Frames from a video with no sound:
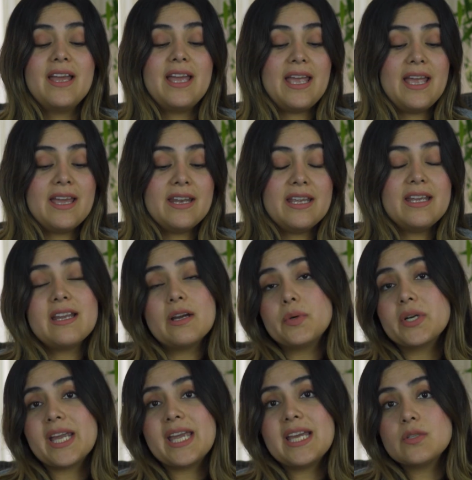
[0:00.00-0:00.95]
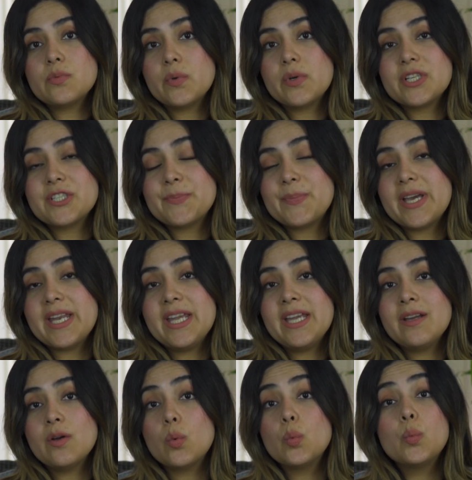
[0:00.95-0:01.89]
And in our case, we are
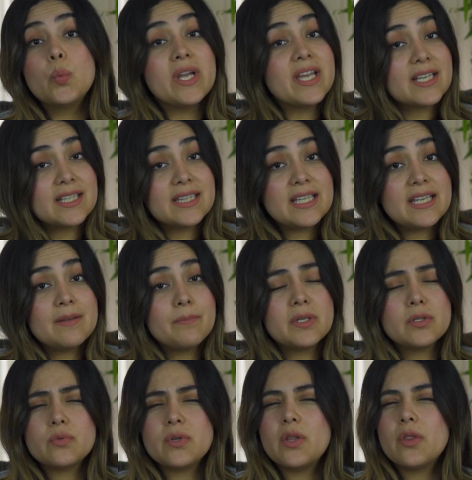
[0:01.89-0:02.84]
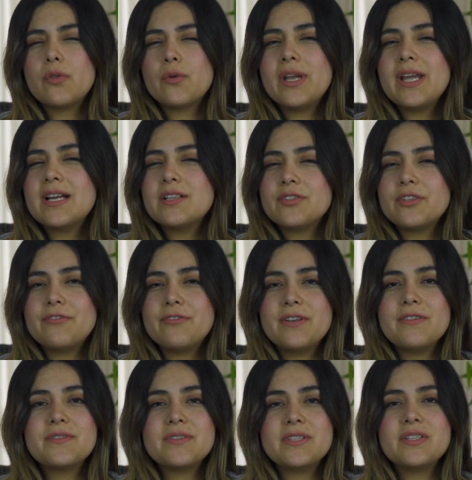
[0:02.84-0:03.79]
spending weekly between
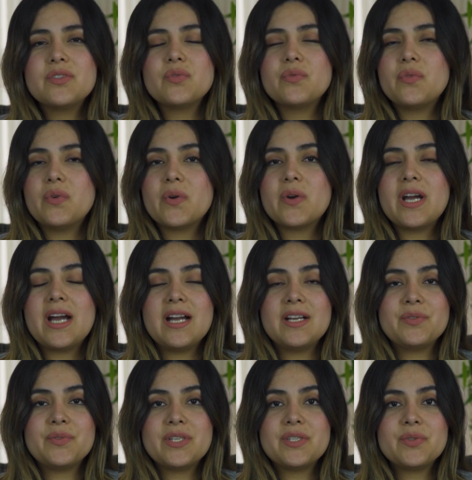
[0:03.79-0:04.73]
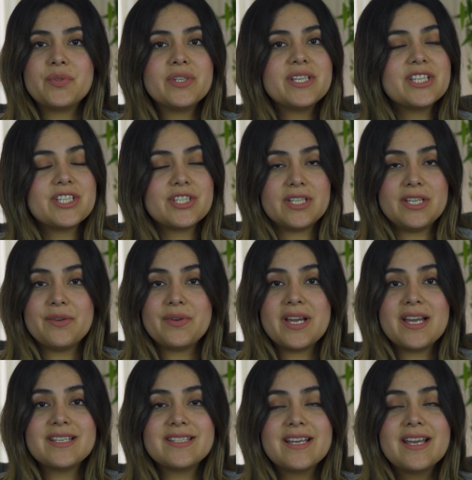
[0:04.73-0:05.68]
350 to 400 Turkish
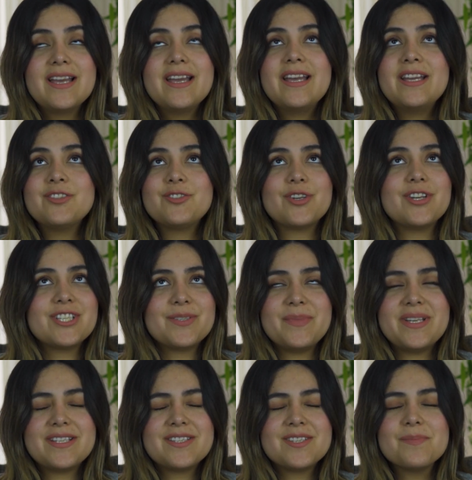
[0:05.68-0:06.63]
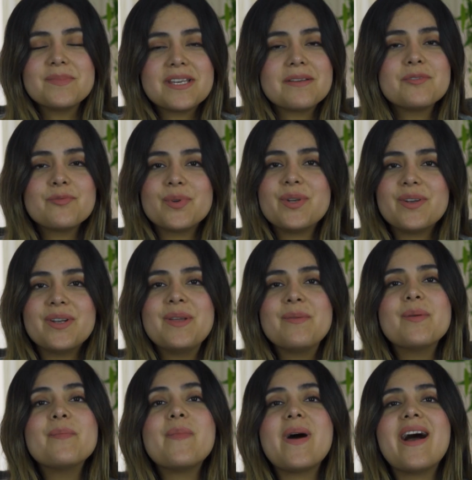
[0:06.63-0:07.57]
liras. And trust me, sometimes we don't
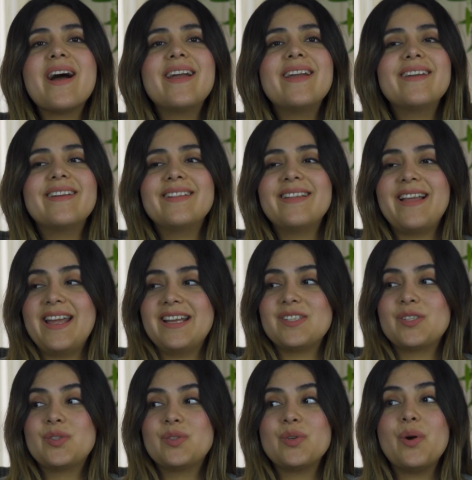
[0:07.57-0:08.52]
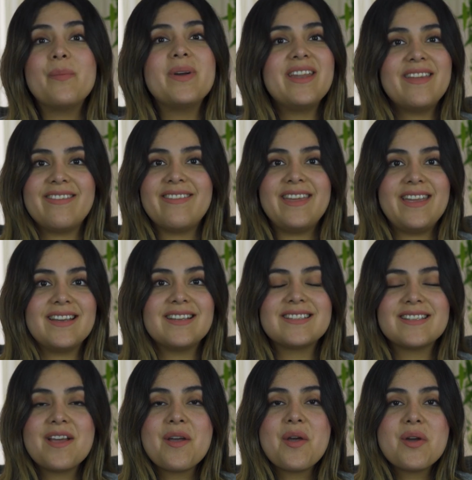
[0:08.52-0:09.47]
even buy like so many
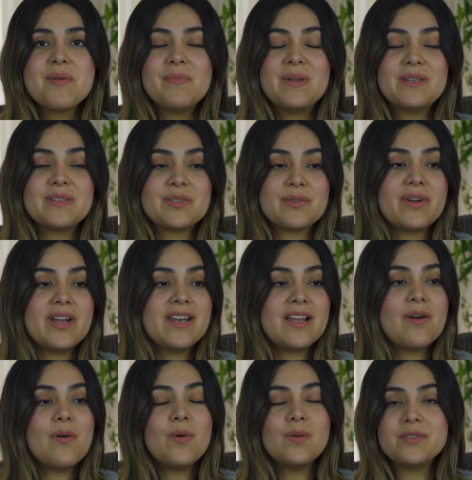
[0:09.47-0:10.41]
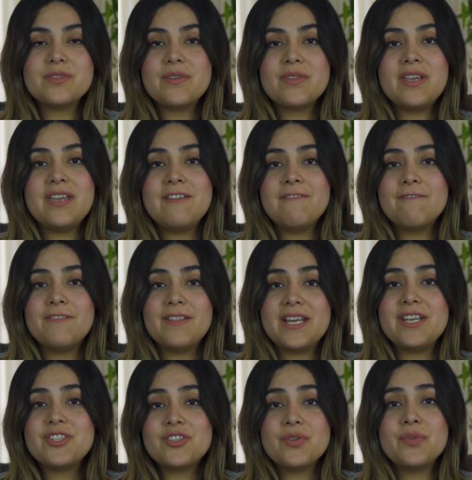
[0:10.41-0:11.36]
things, because right now also the
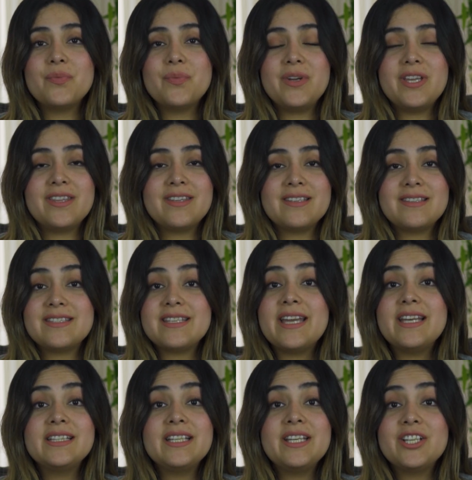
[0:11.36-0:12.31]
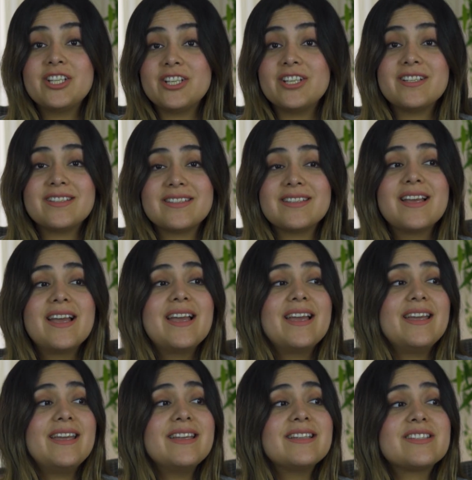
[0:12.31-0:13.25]
inflation with the daily goods,
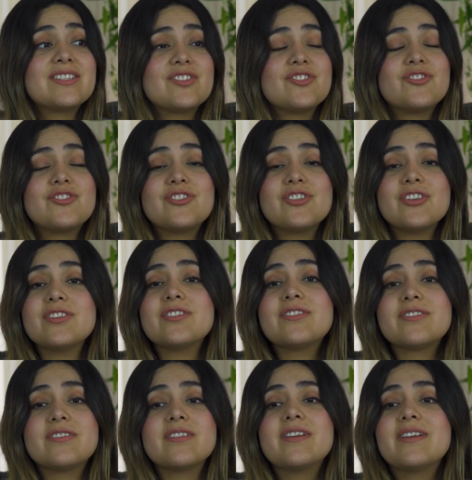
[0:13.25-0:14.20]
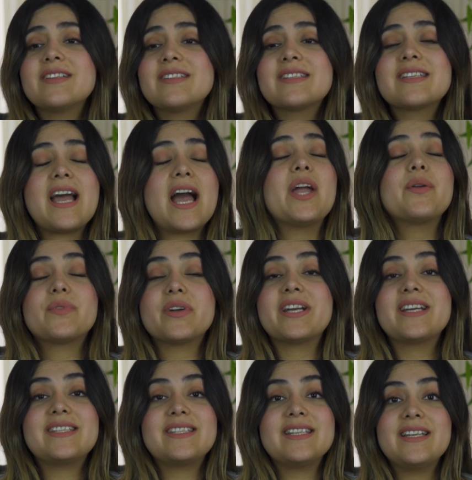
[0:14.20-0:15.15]
it's just
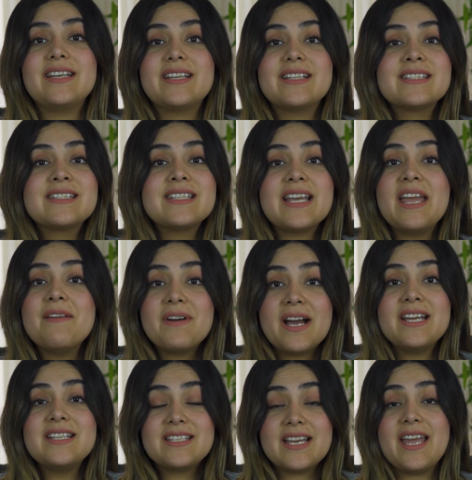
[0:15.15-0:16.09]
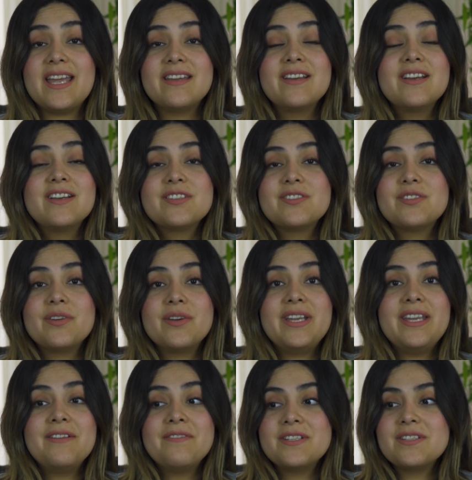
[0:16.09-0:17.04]
skyrocketing day by day. So
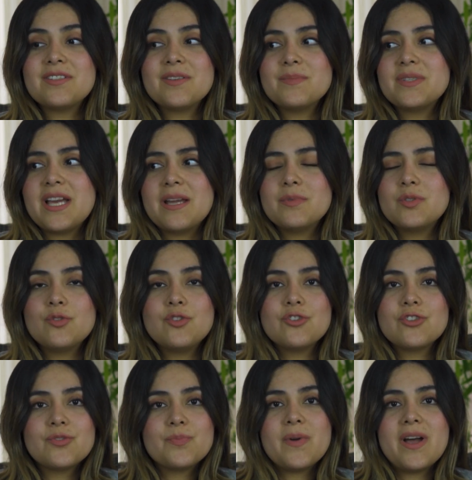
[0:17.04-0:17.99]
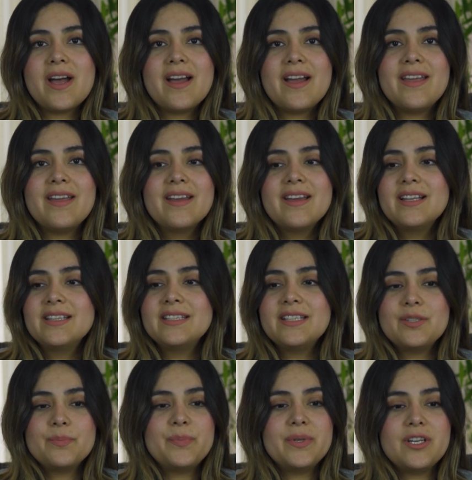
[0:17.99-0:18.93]
even sometimes you just buy a
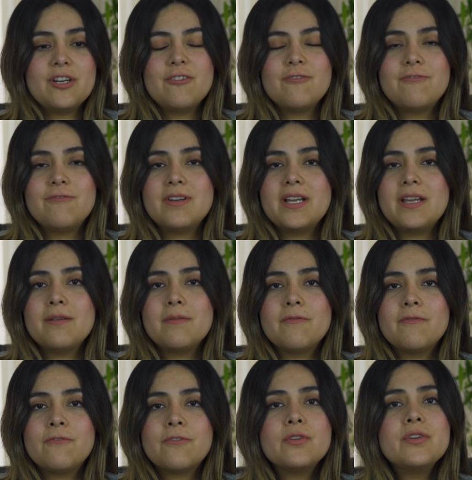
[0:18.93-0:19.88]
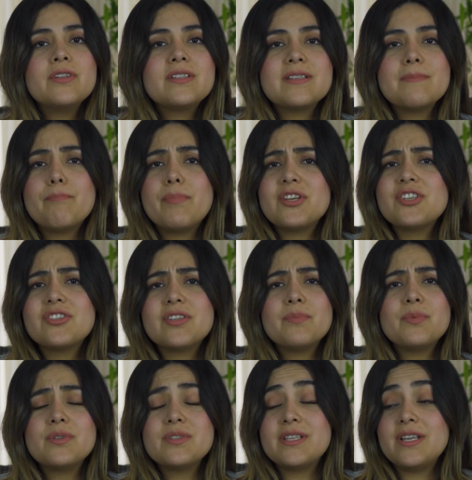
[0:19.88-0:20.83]
little bit of fruits and
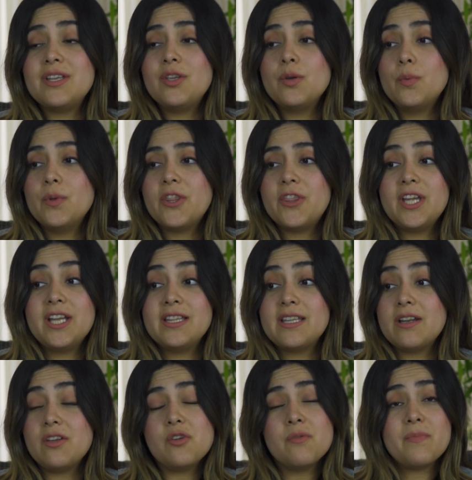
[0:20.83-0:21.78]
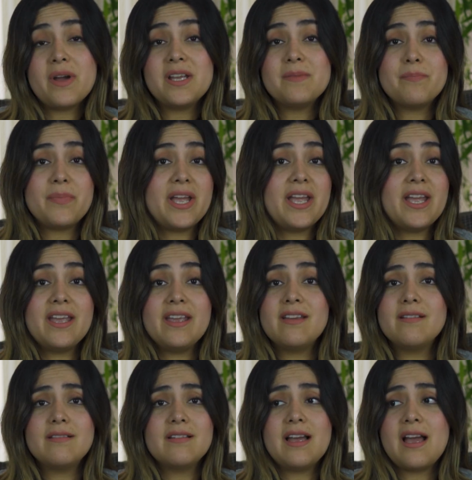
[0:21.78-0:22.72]
vegetables and you will think that you might
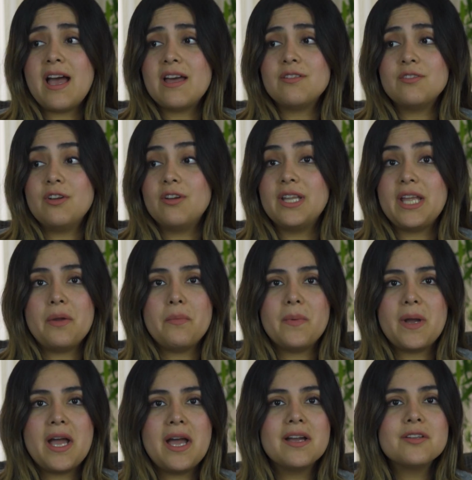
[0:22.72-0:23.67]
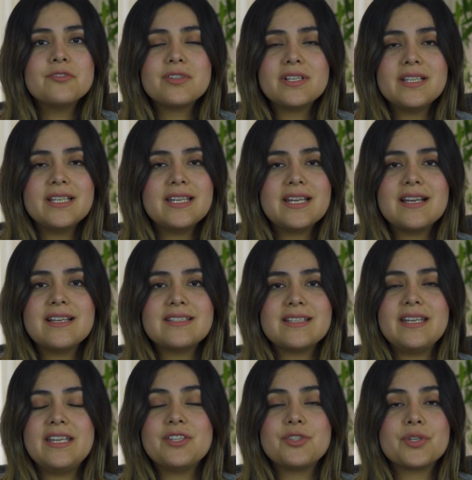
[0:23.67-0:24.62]
pay, I don't know, like 100
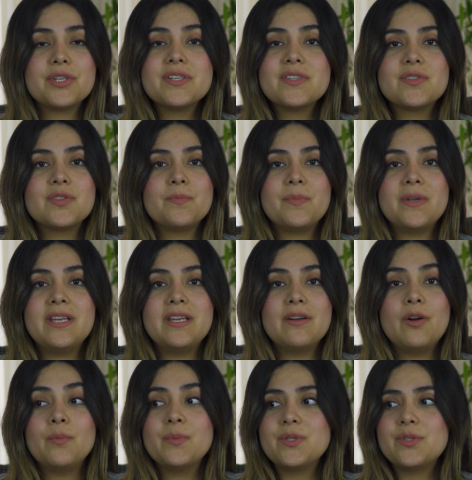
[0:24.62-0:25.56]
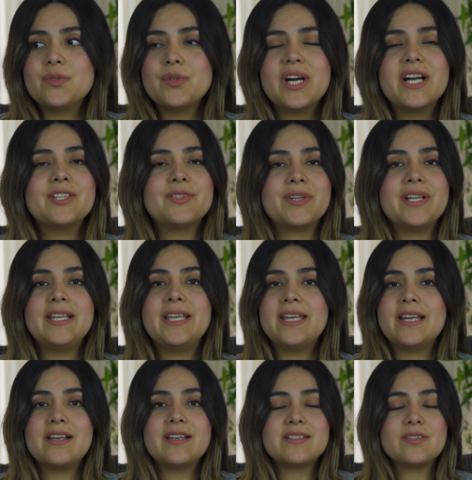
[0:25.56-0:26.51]
liras, and it turns to be almost 200
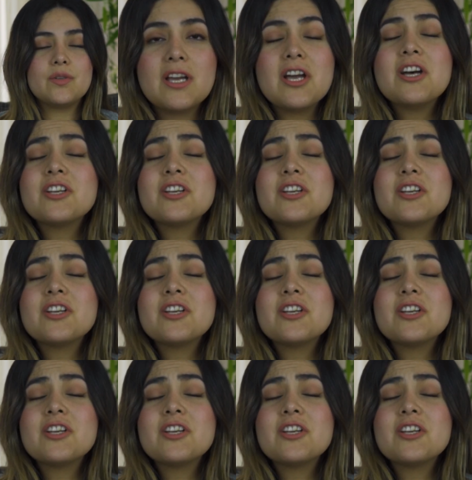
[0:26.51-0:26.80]
liras.